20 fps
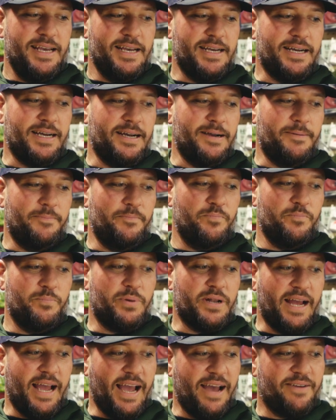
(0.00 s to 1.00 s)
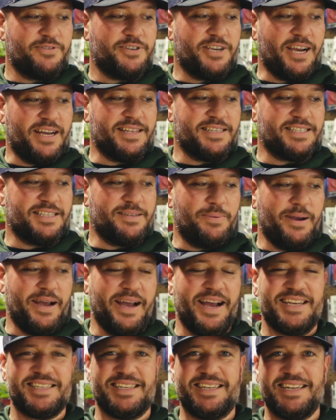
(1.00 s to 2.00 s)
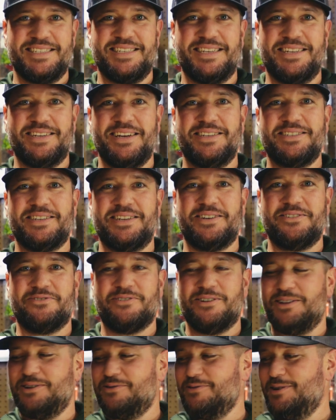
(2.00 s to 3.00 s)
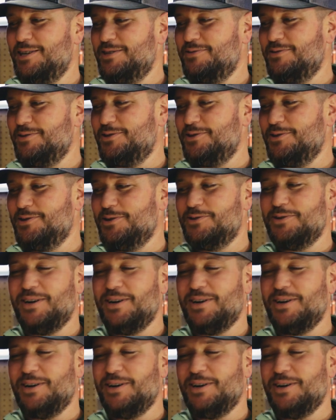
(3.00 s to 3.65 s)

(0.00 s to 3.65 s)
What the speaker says: But I have shot this in the past, and it's an adrenaline rush for sure,